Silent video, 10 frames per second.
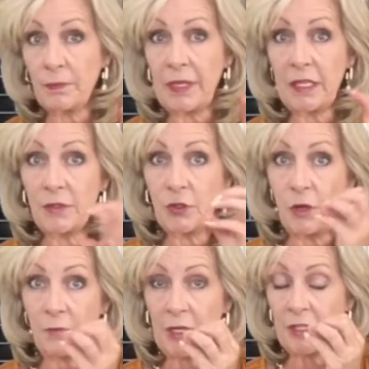because
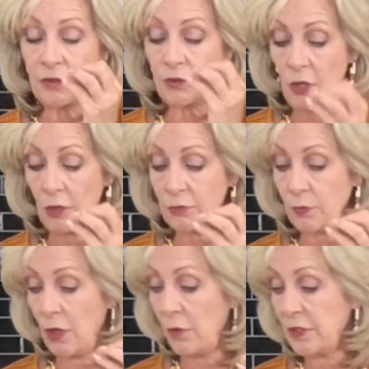don't forget salt will
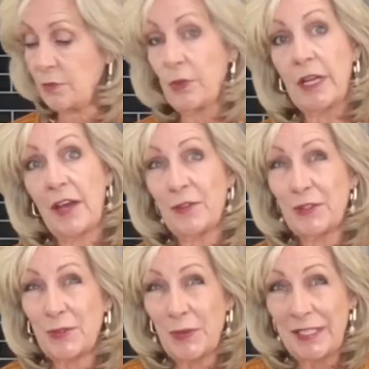always bring out the
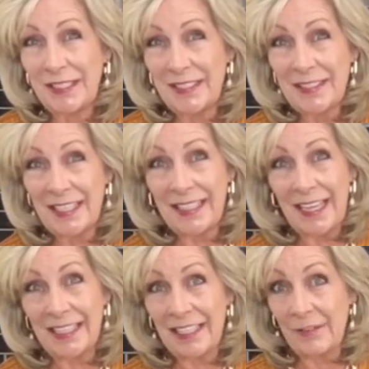sweetness in
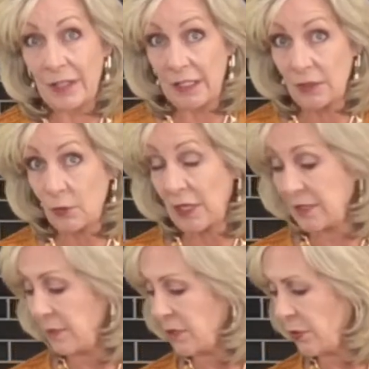any of these
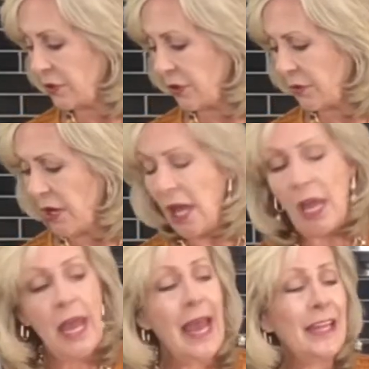recipes we do.
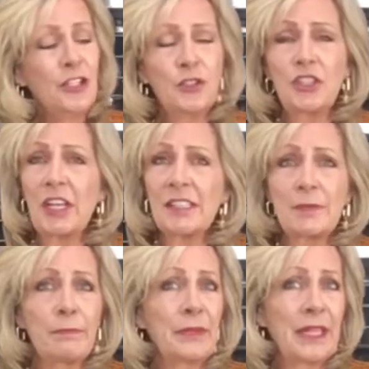And you
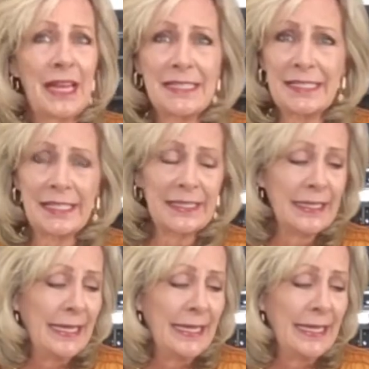just blend it,